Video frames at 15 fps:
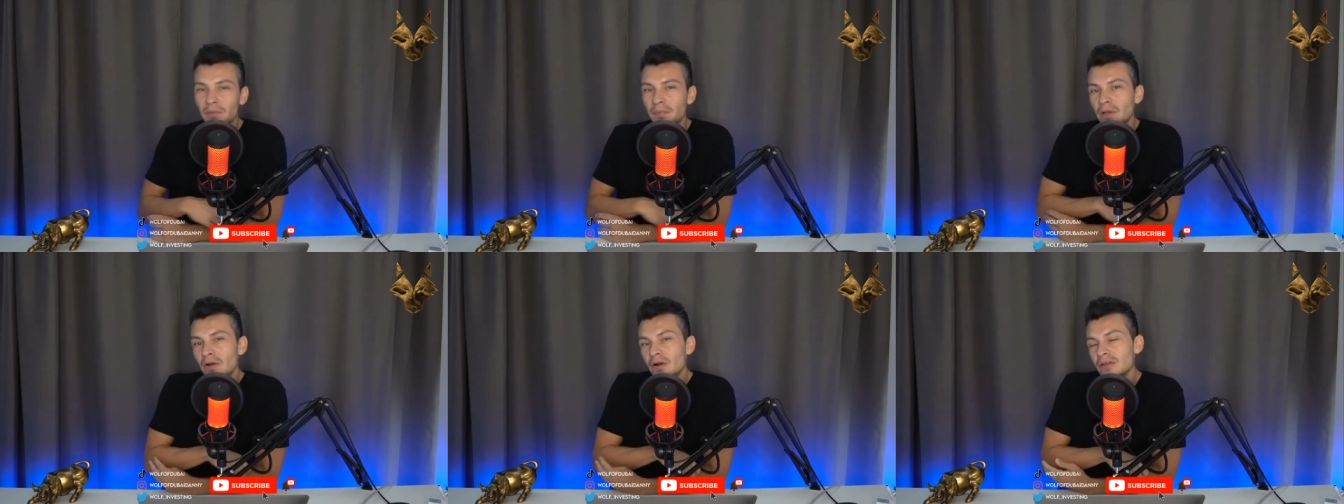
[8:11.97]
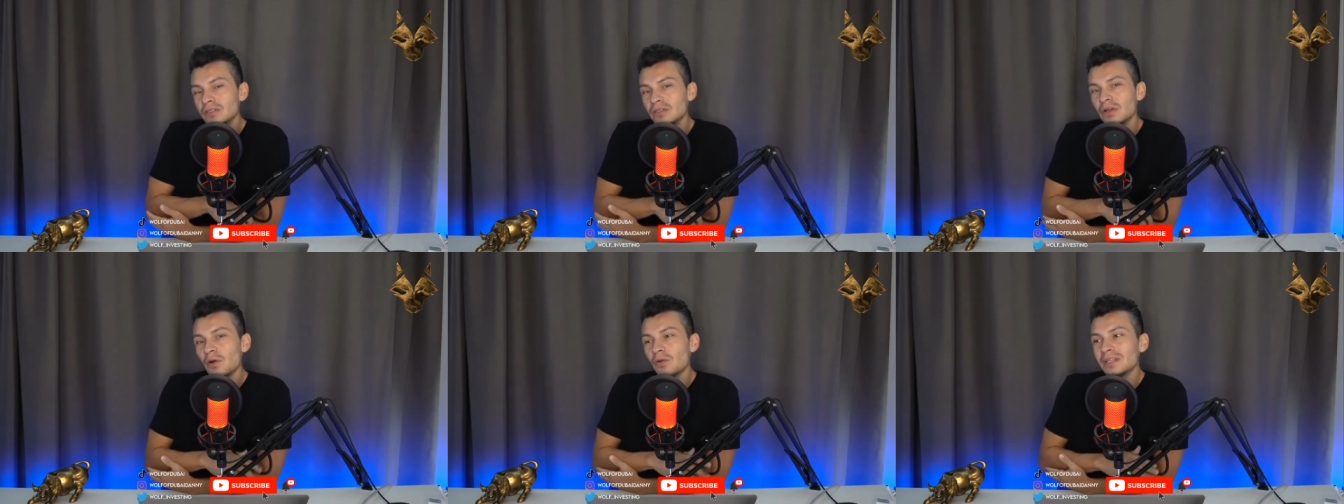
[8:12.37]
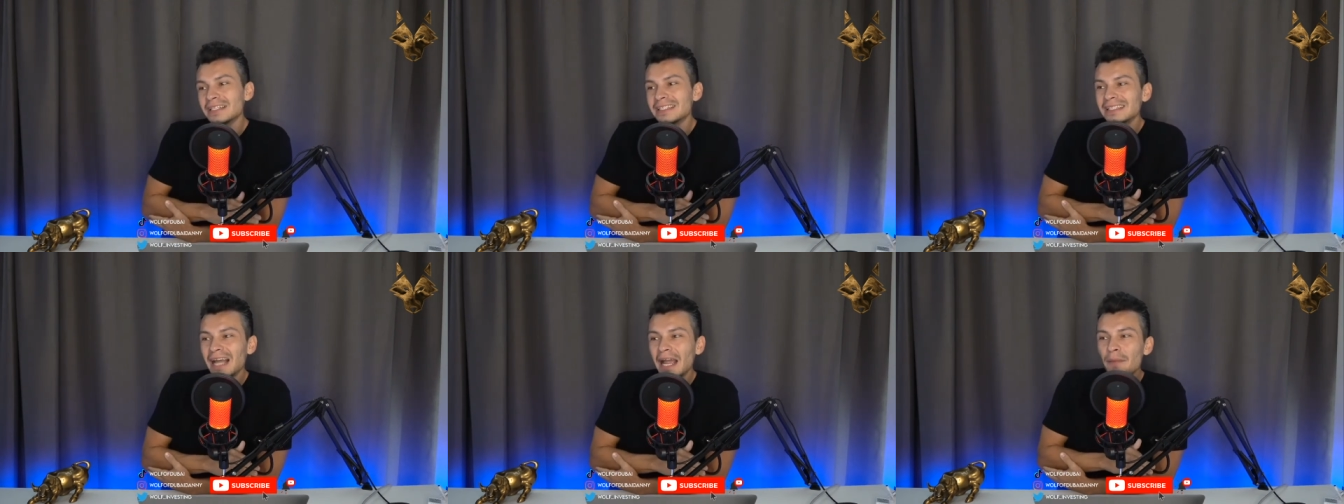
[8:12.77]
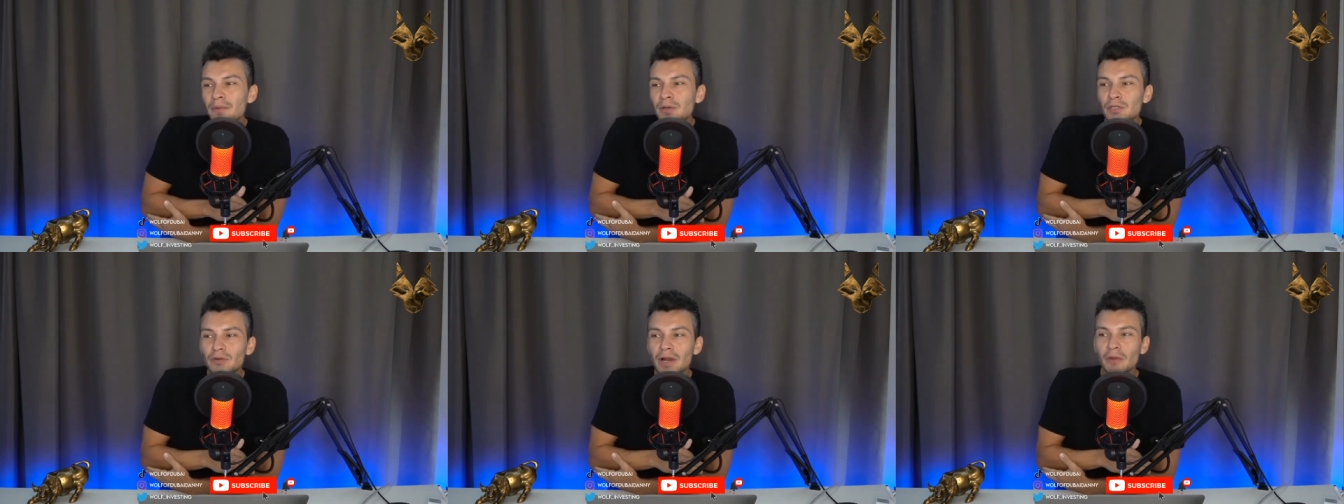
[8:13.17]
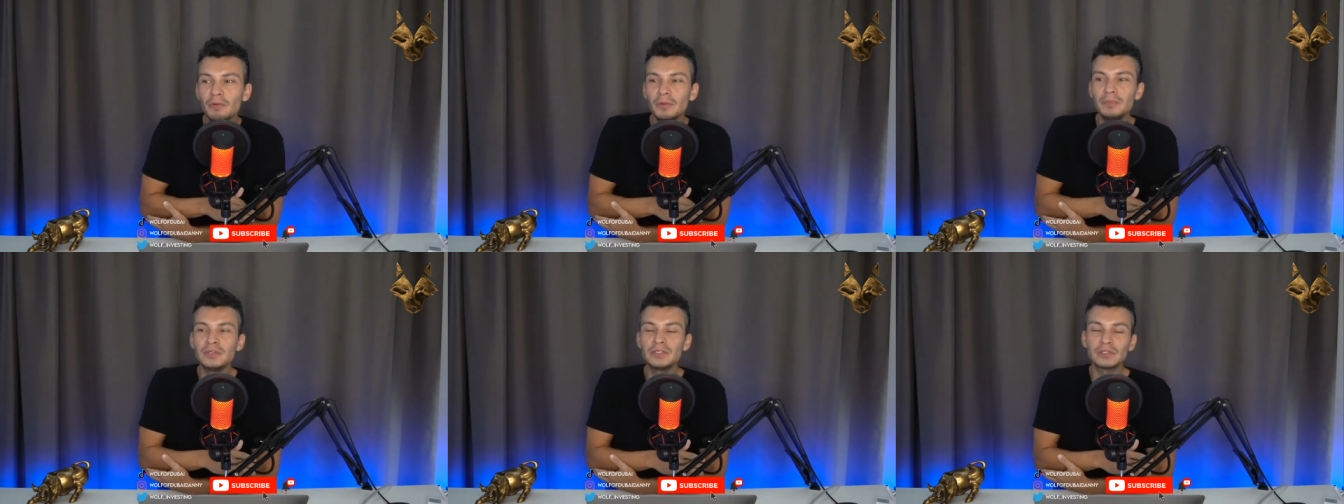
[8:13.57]
because, you know, the Cybertruck
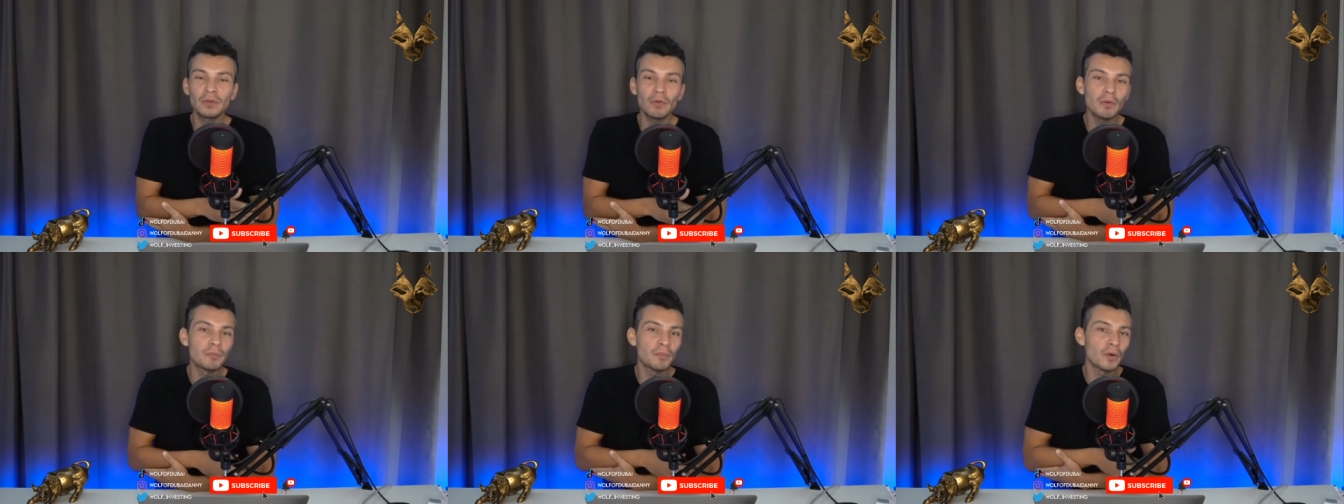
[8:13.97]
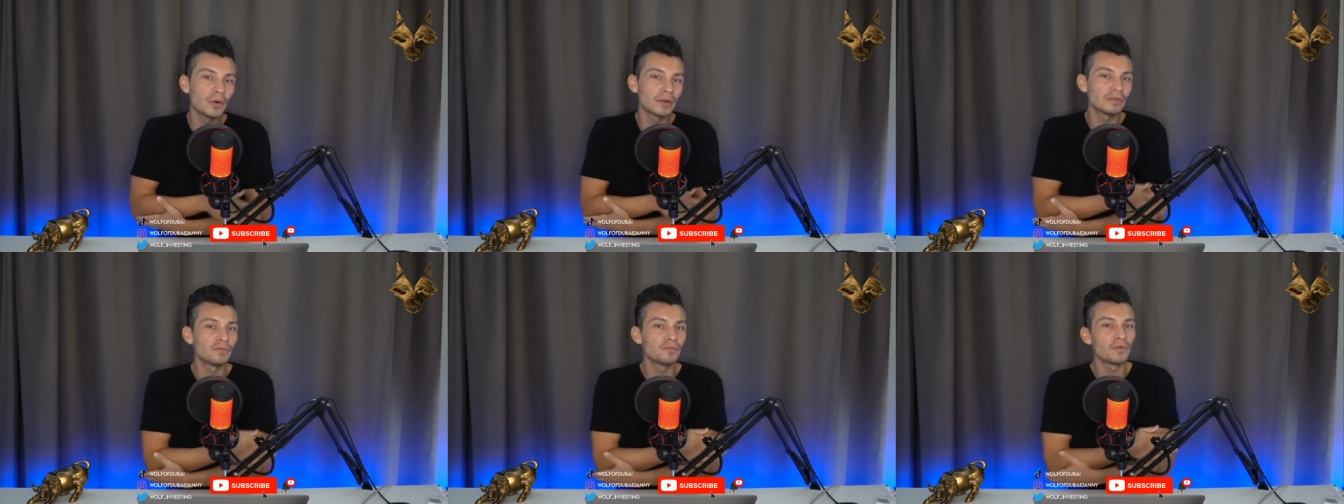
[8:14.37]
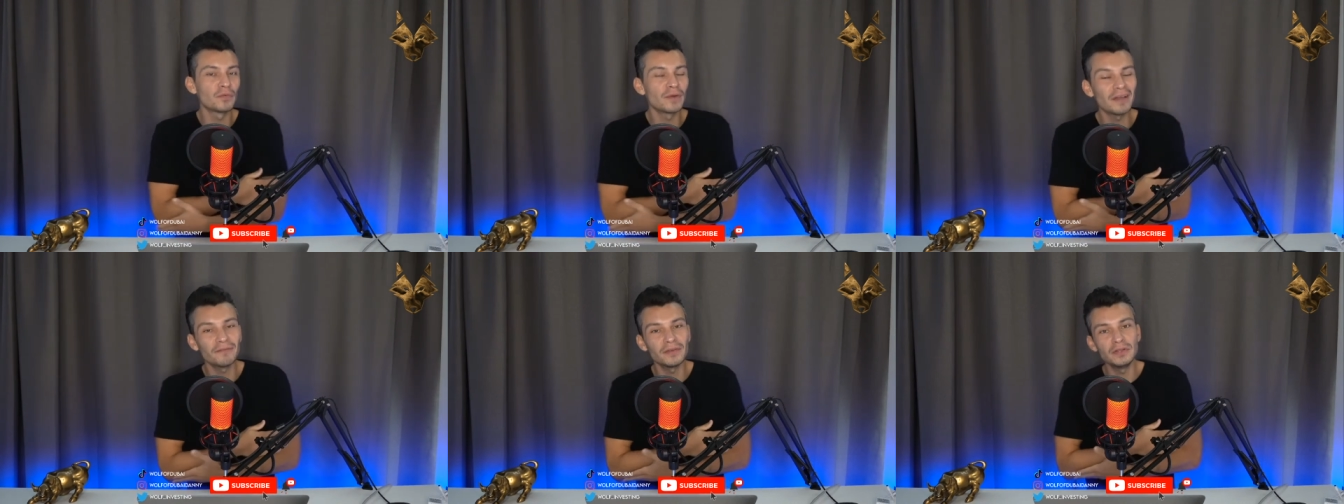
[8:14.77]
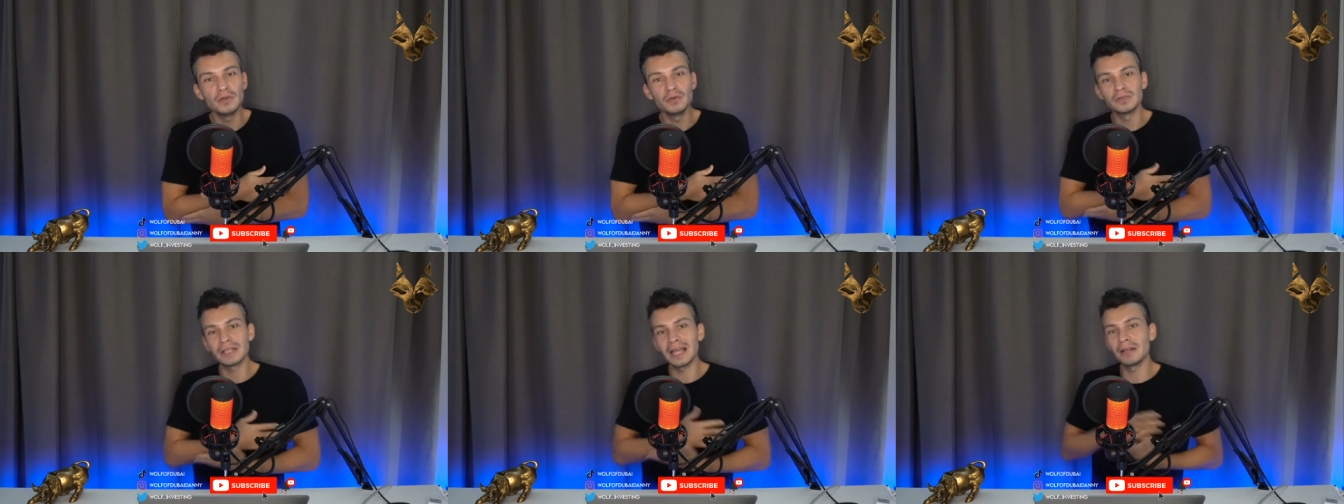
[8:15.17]
will be so important for revenues,